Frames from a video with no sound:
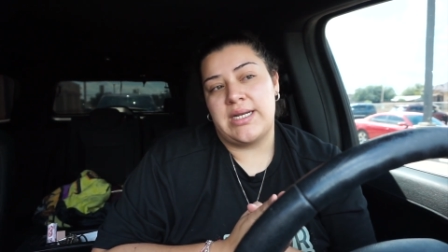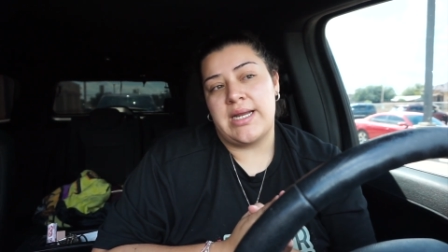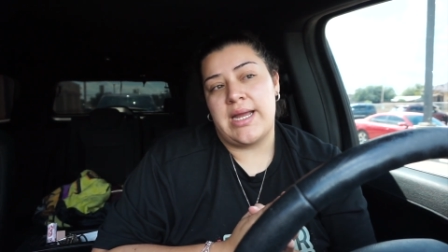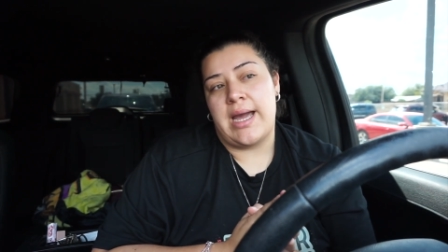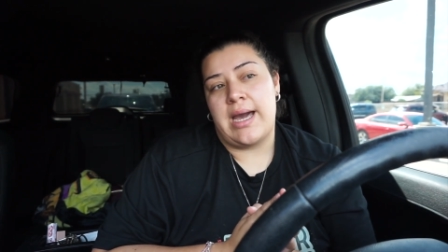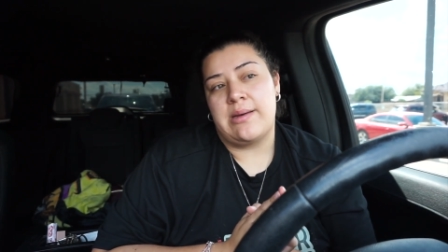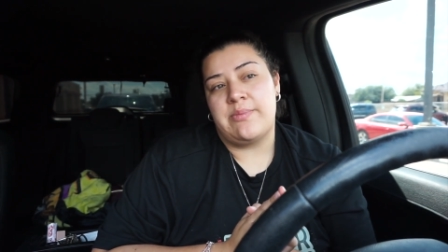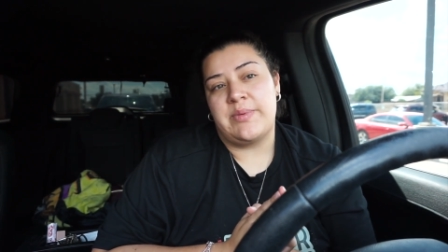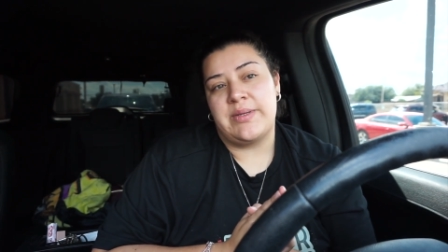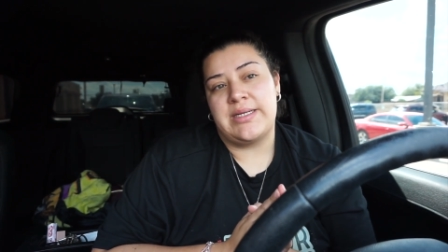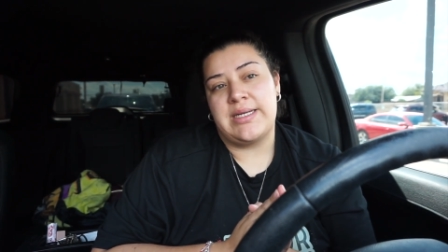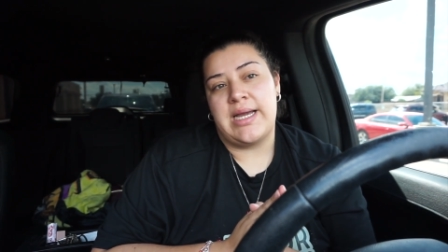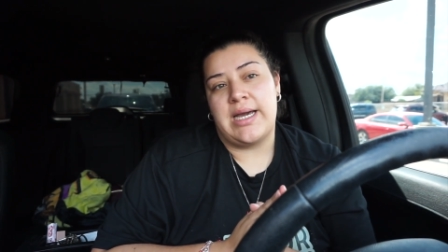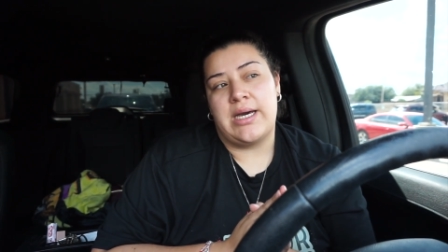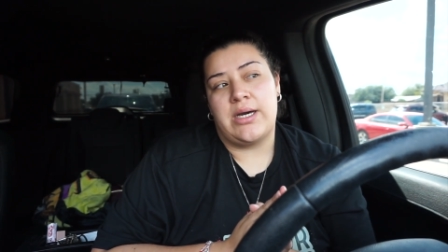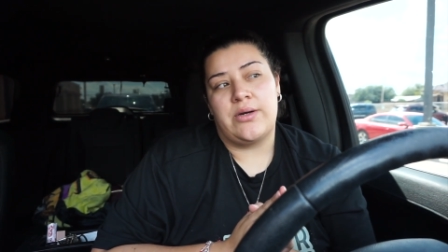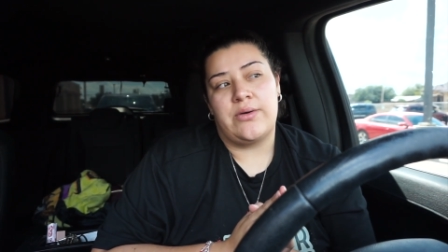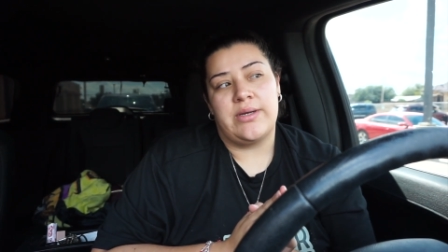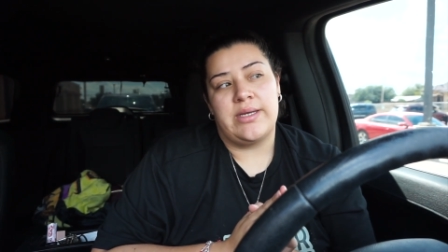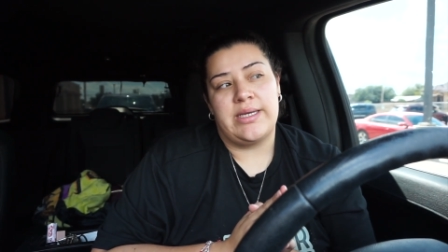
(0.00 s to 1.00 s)
to happen
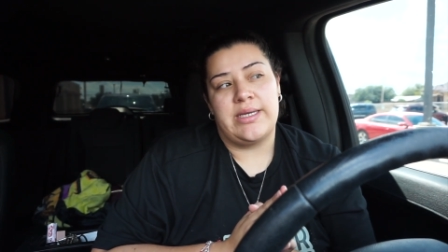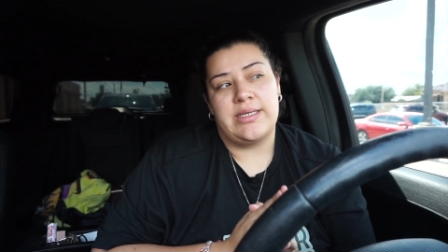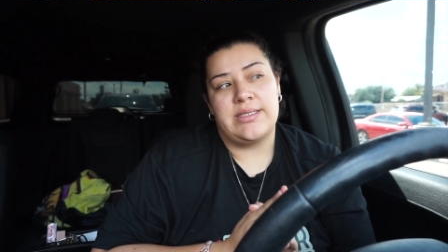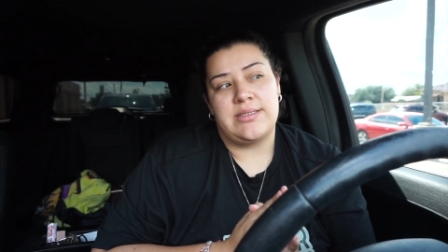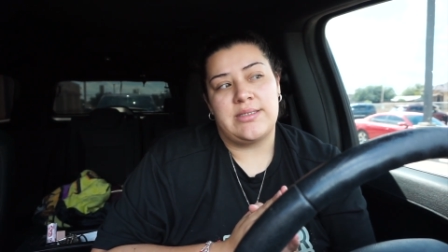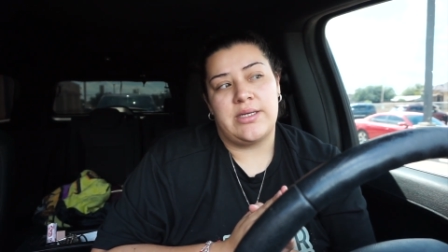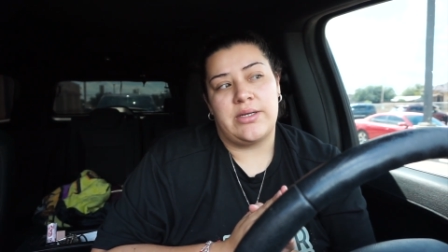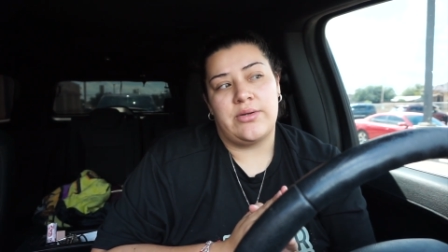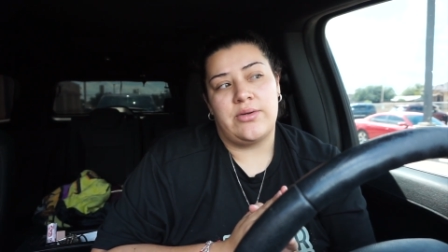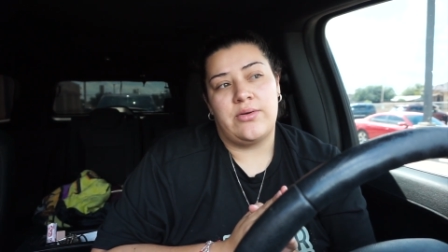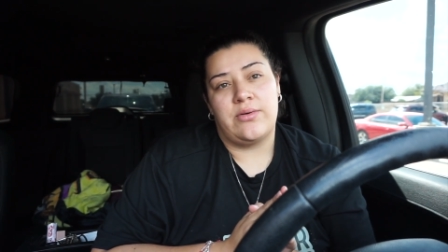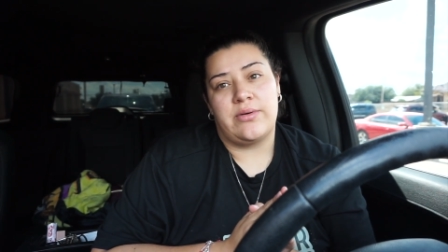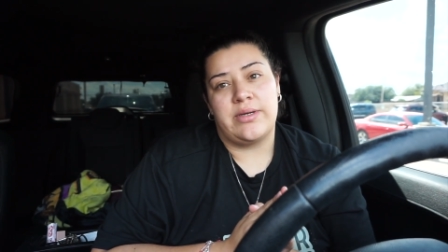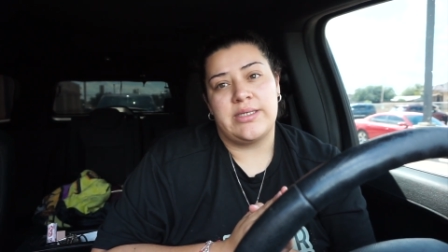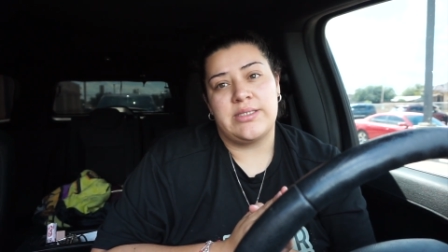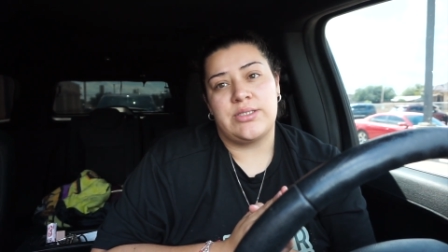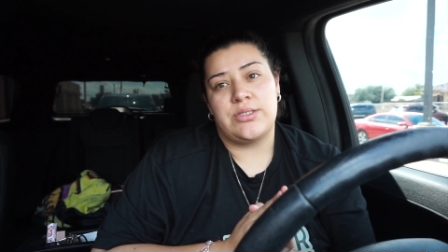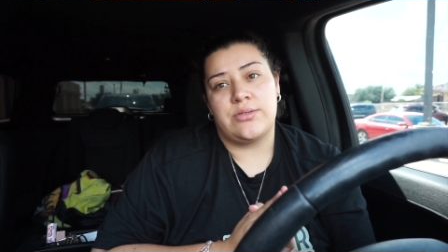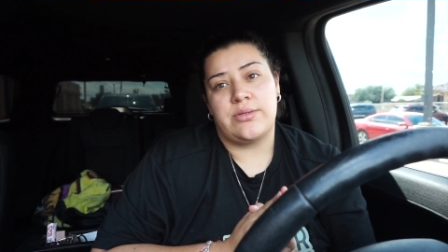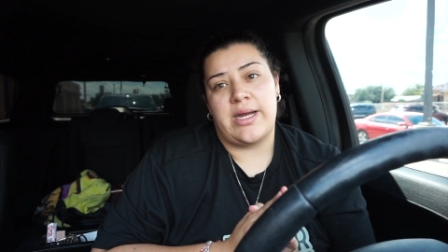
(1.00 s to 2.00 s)
now is they're
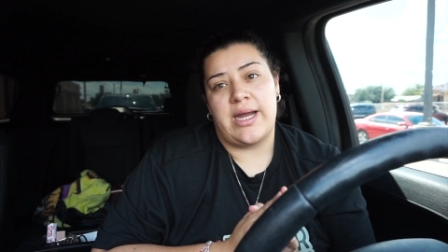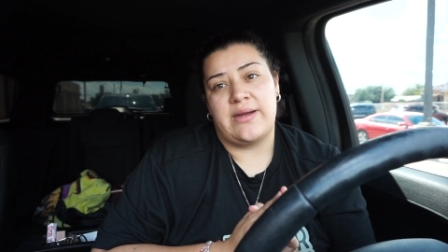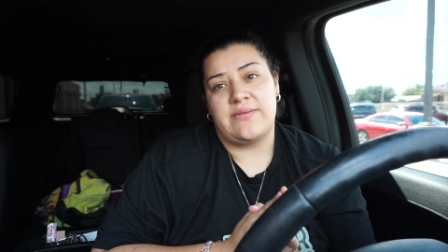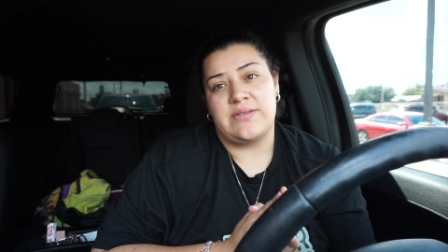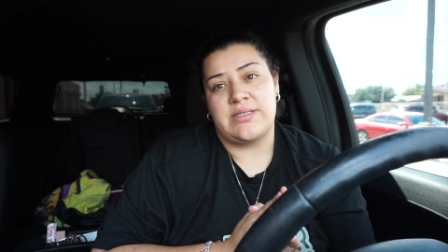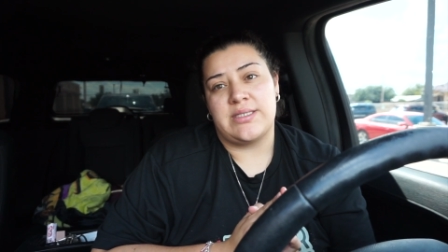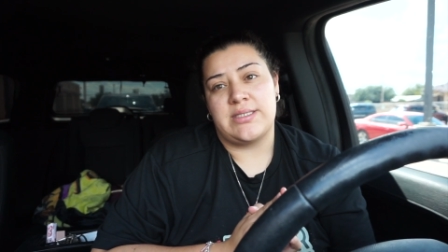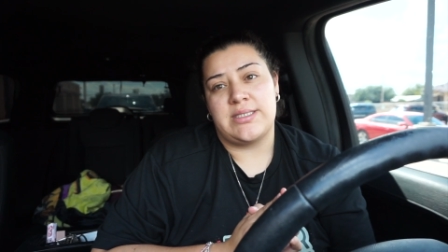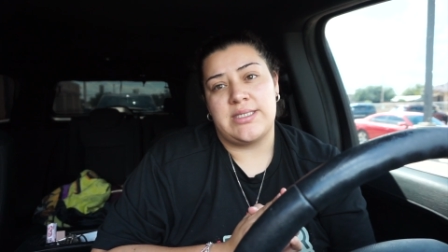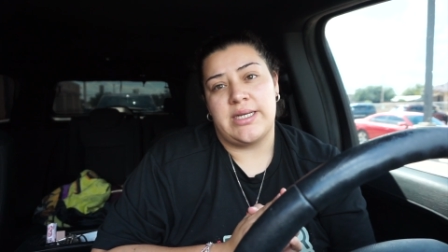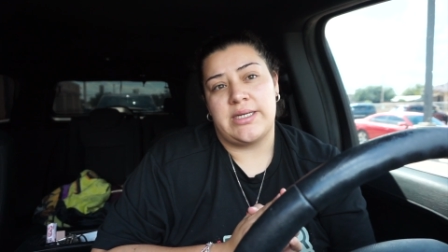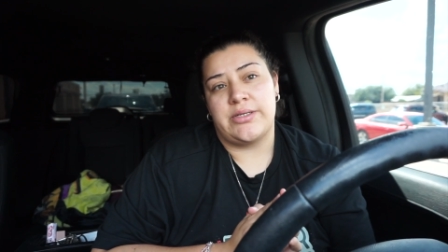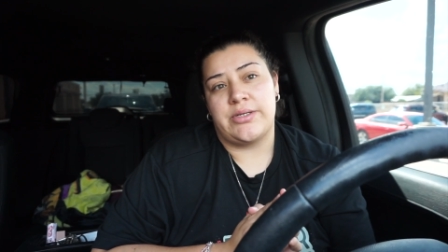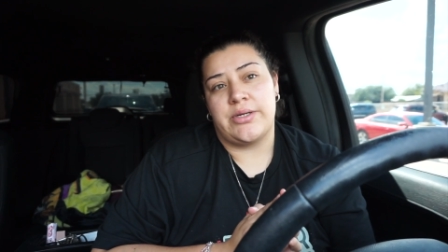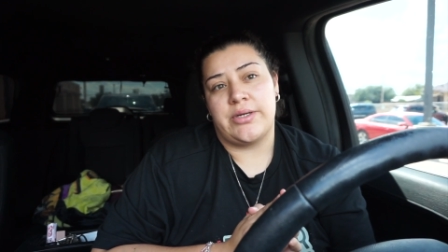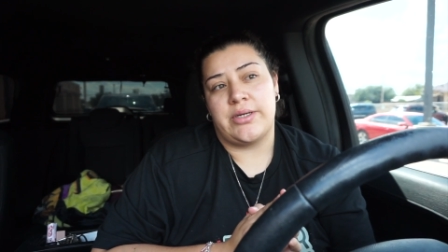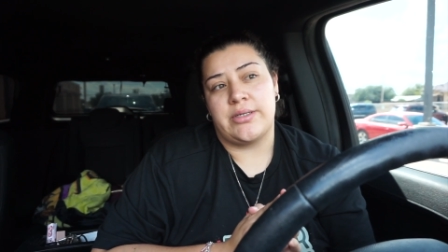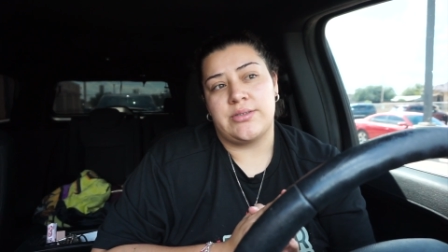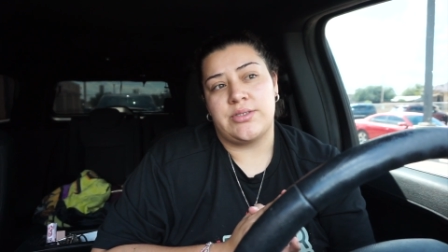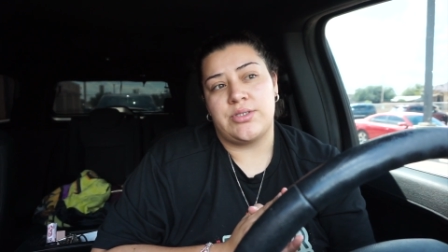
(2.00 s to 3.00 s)
going to have to send
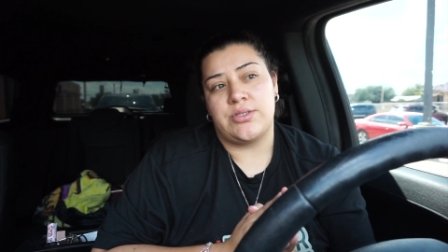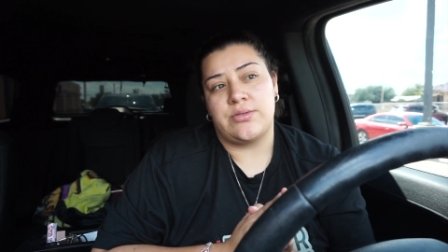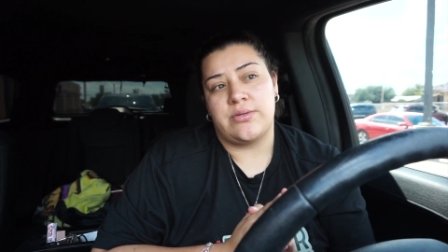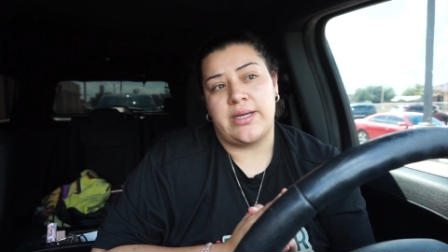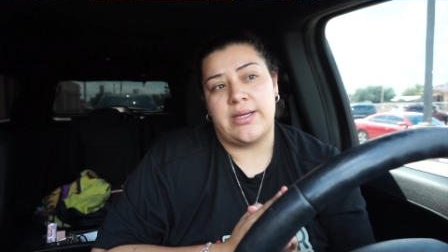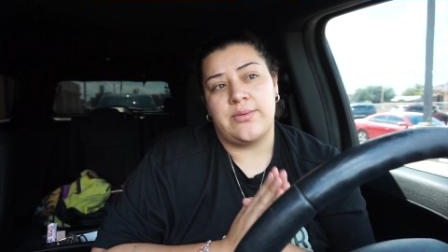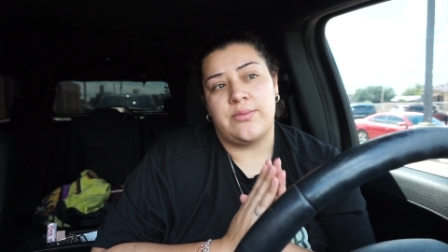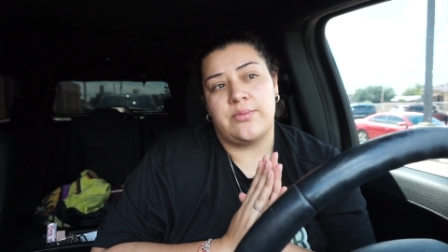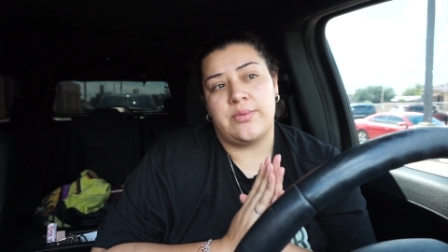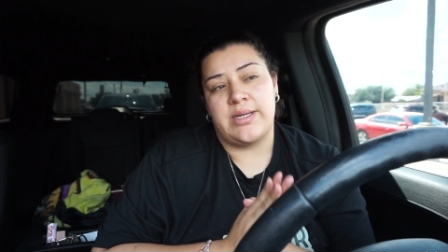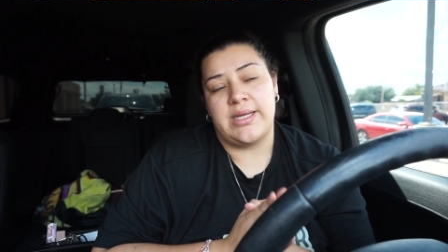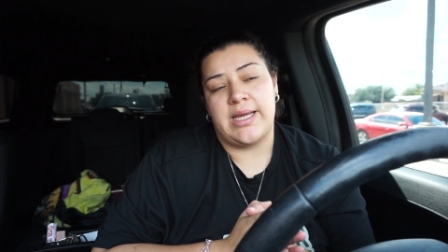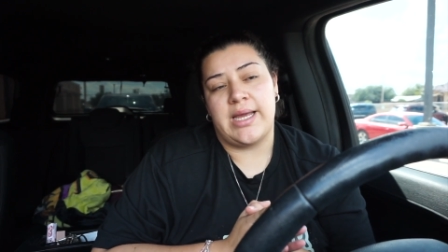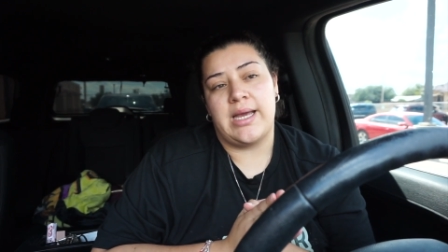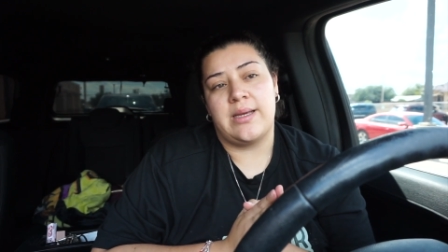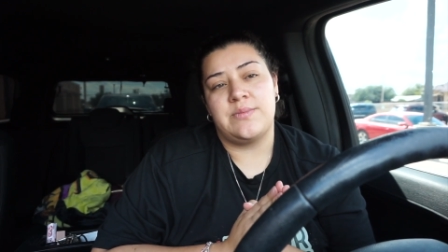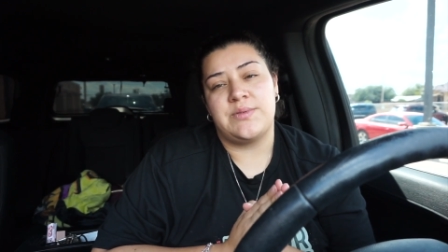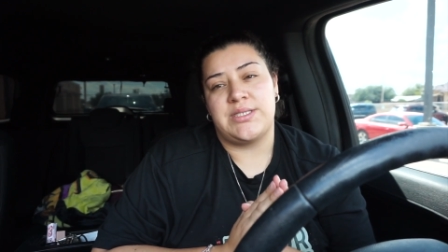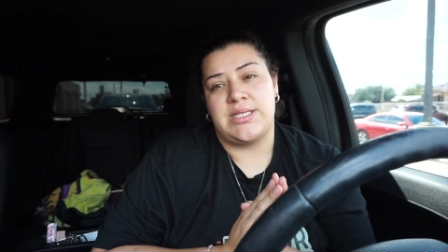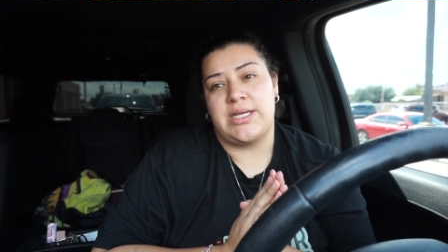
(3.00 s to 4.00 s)
her to a
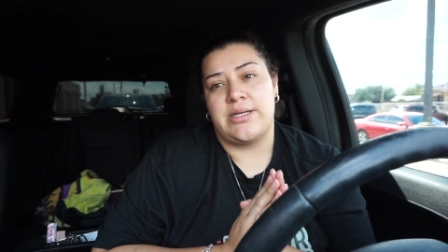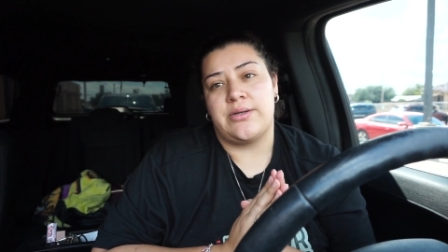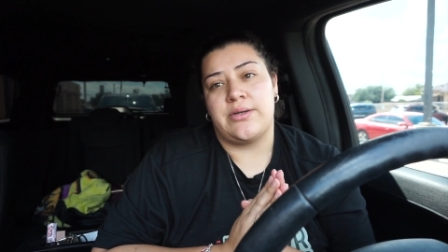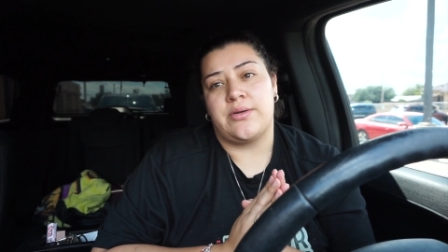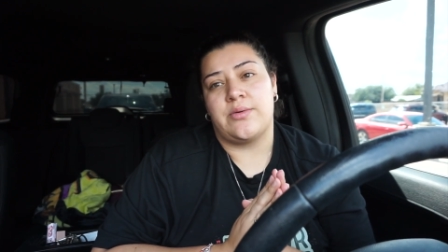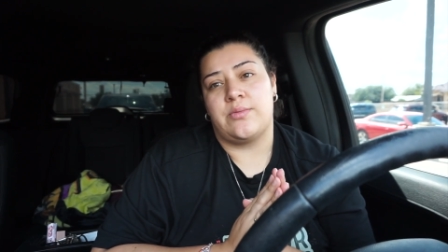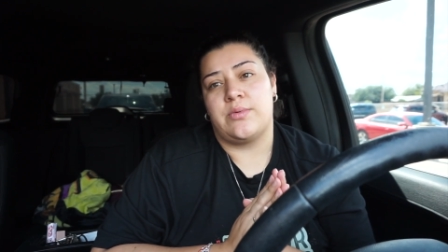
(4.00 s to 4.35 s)
rehab center